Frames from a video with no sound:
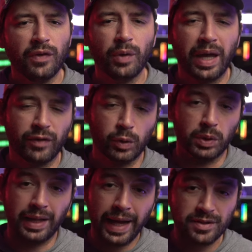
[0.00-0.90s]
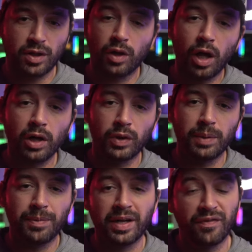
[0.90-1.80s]
If you have a relaxed claw
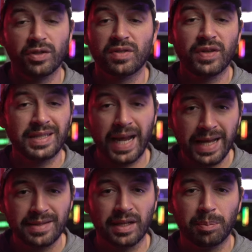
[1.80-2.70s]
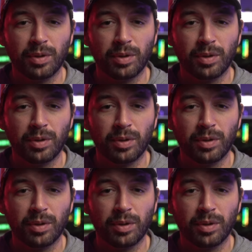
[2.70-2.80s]
grip, then it feels fantastic.